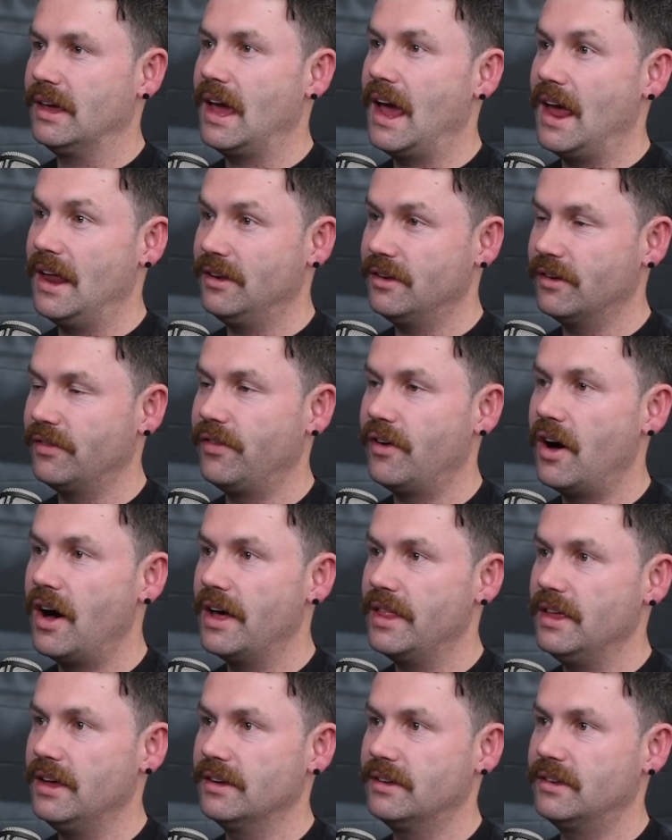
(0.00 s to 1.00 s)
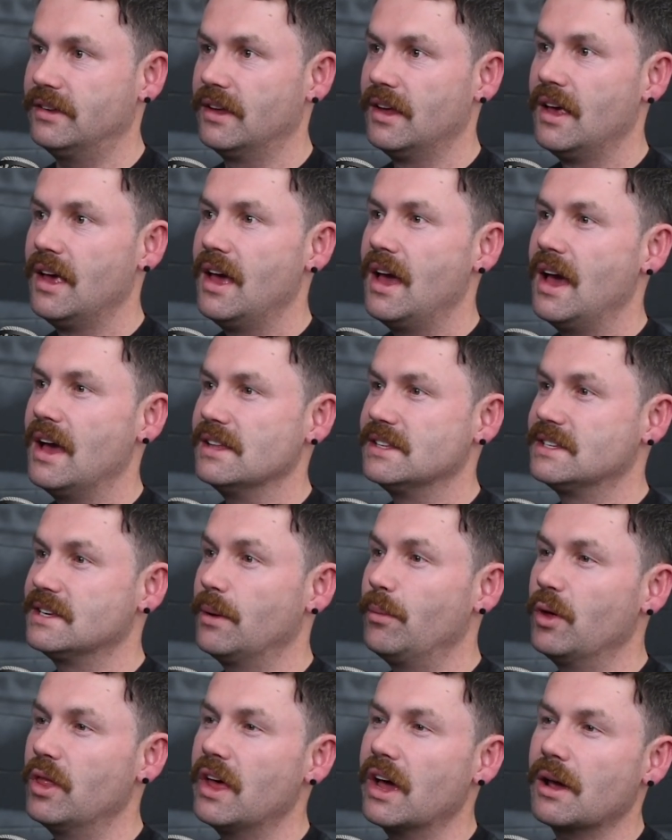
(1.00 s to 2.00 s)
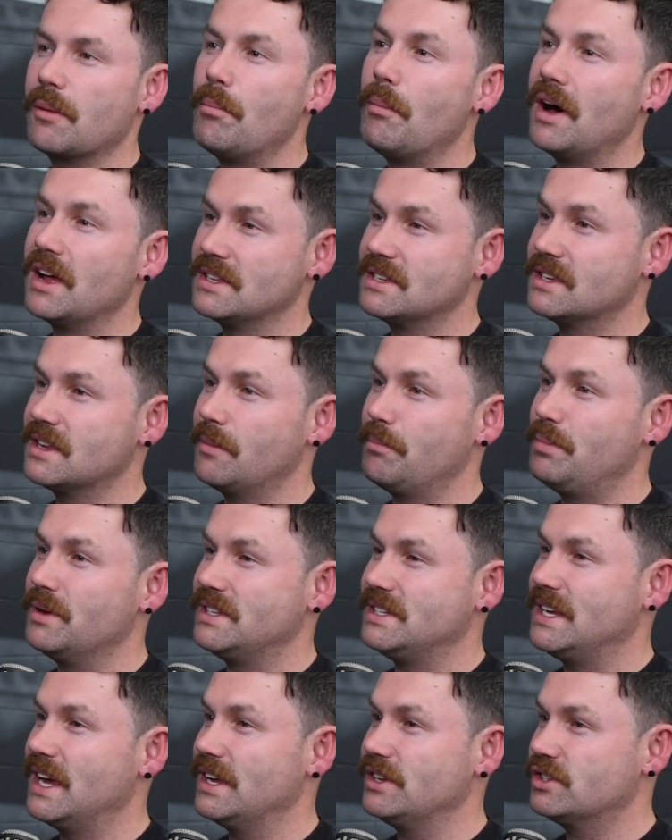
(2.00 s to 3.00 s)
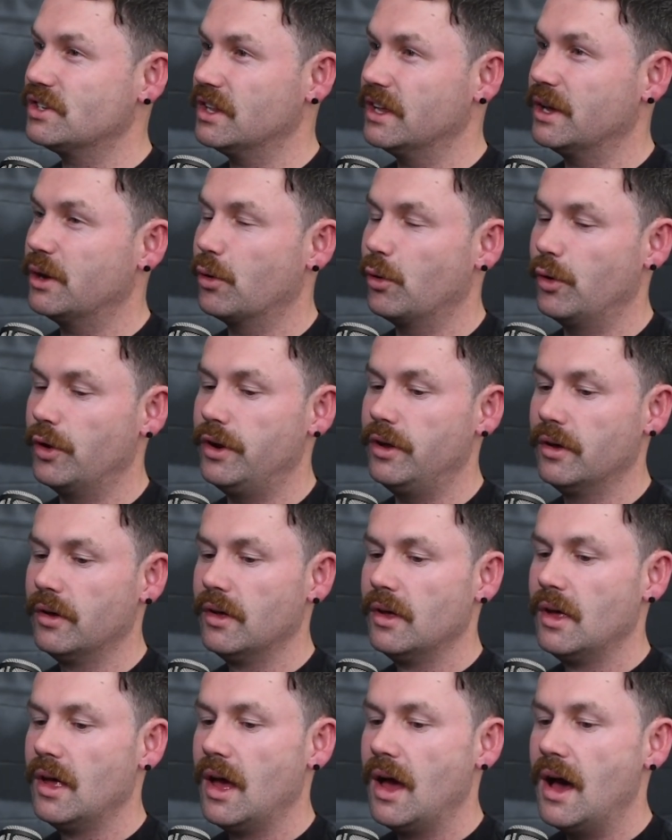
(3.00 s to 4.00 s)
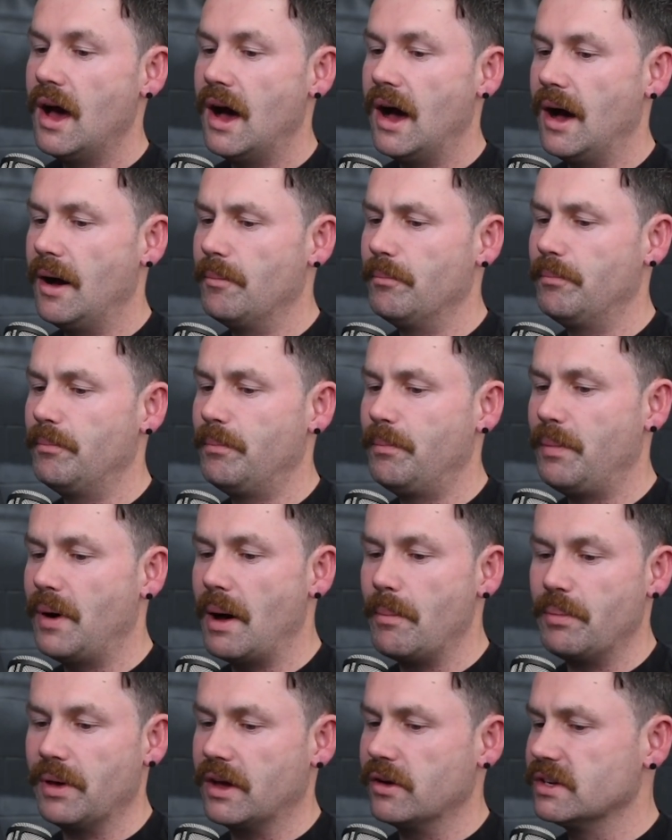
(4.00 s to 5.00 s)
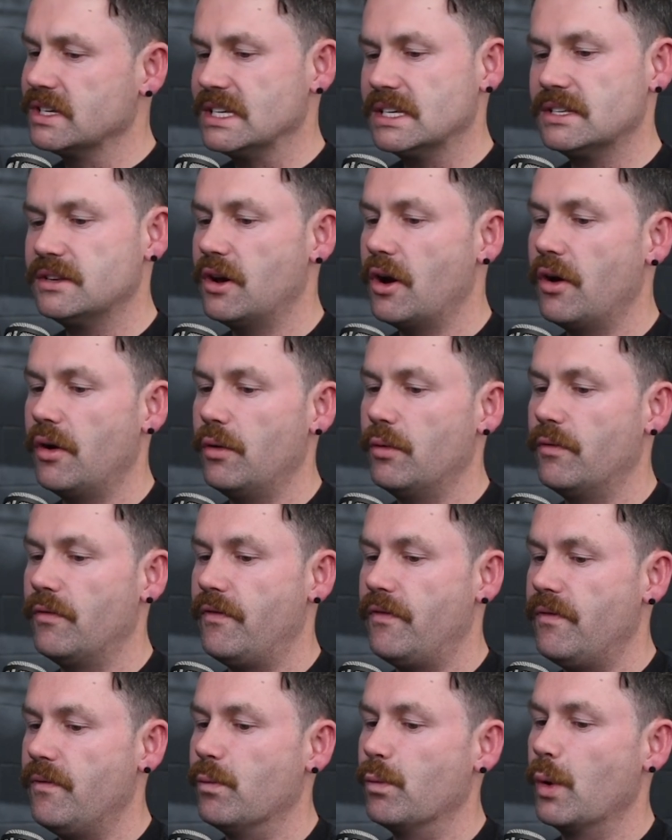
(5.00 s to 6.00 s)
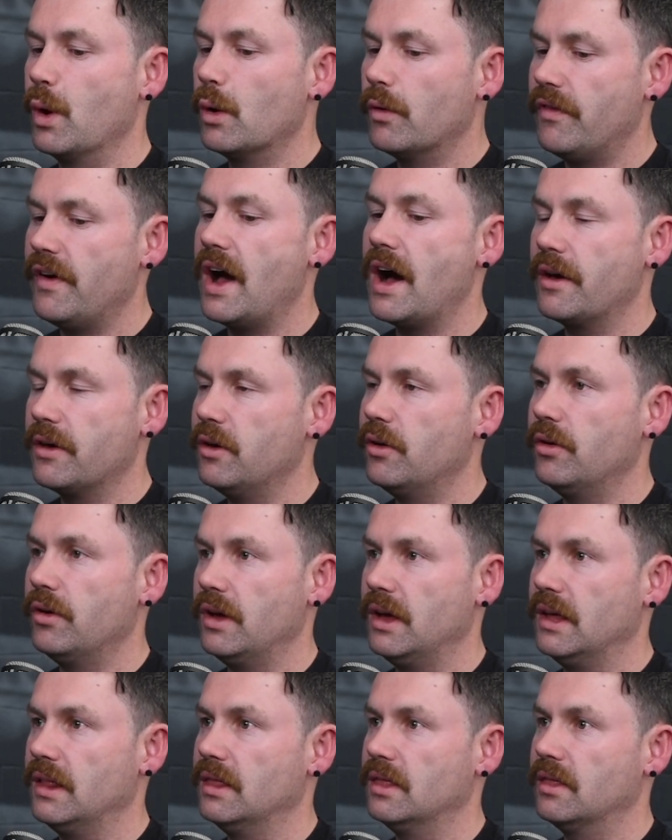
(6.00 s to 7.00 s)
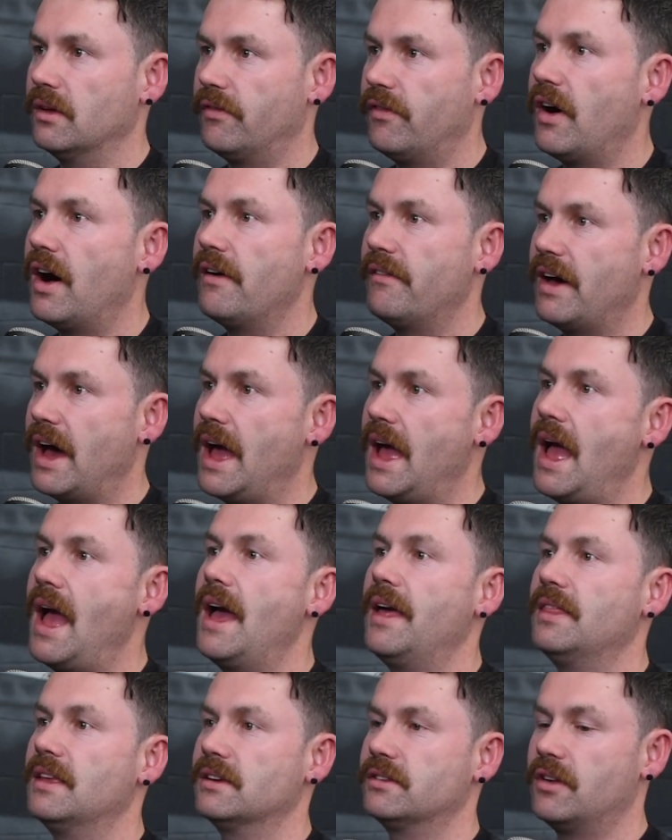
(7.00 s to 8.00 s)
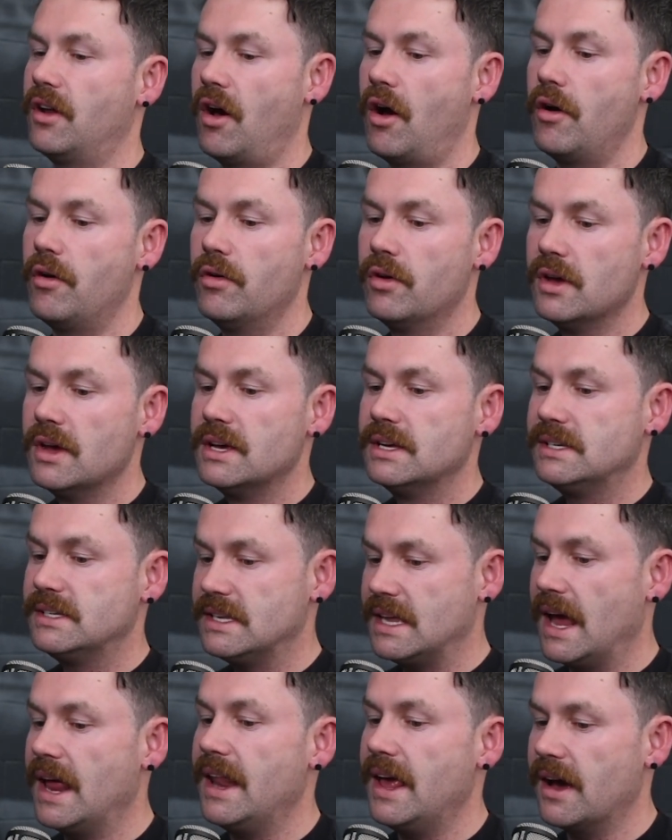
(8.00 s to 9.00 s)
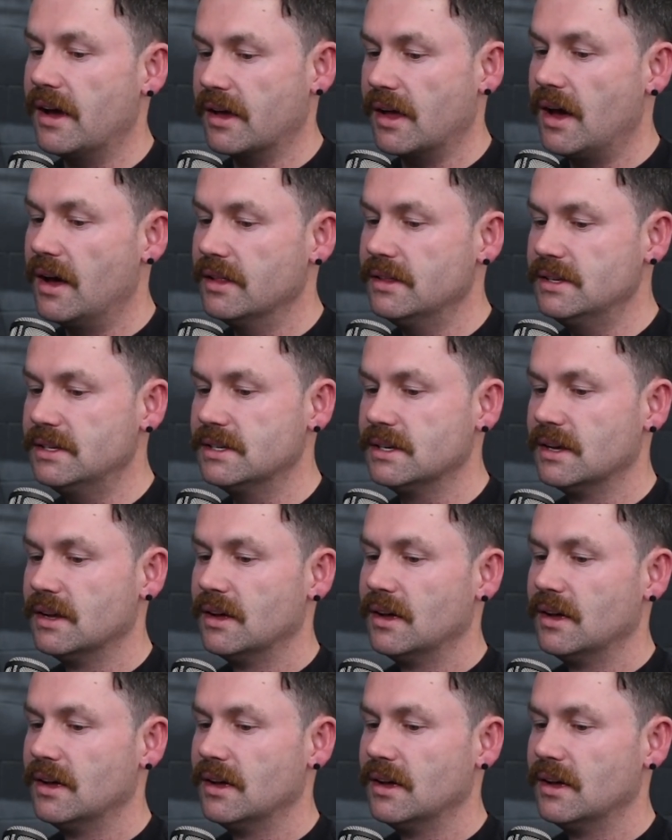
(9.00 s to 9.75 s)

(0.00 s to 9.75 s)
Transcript: can defy this, and someone like Munster potentially could. But because there's no real value in the 5'8" and there's no standout guns,